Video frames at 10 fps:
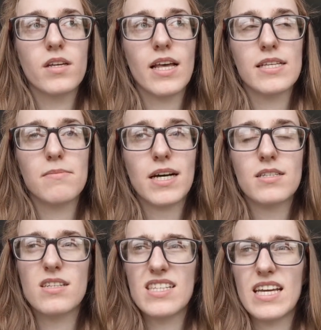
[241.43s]
There's a
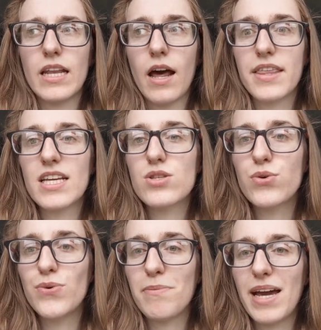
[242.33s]
master's in, I think it's
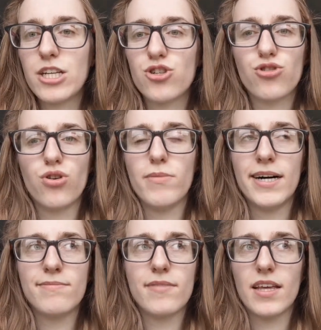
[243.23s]
called major
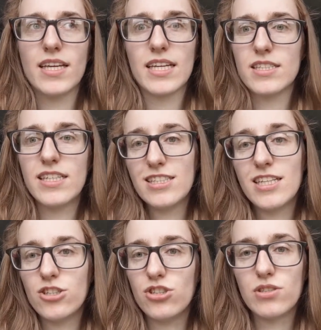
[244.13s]
trauma. I think it's
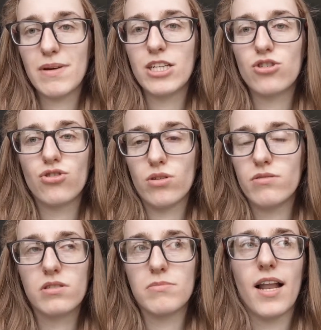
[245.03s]
literally just major
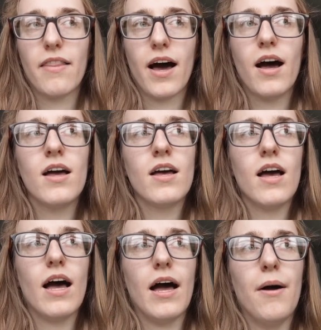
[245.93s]
trauma or something like
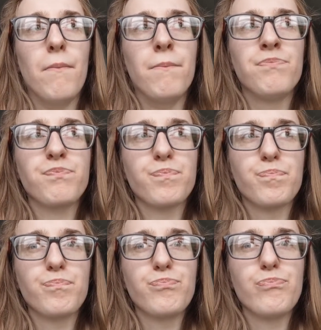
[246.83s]
that.
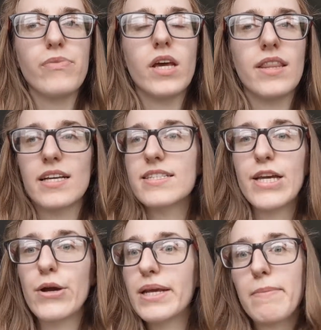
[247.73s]
That's
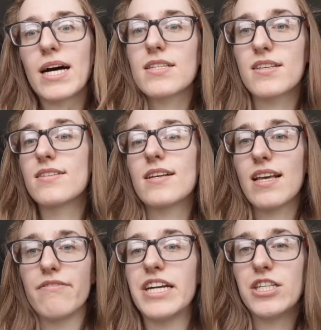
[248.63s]
the only master's that's
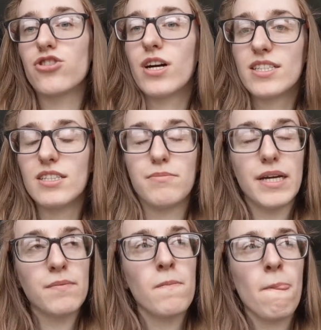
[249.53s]
ever interested
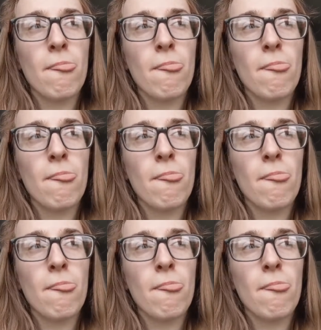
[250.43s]
me.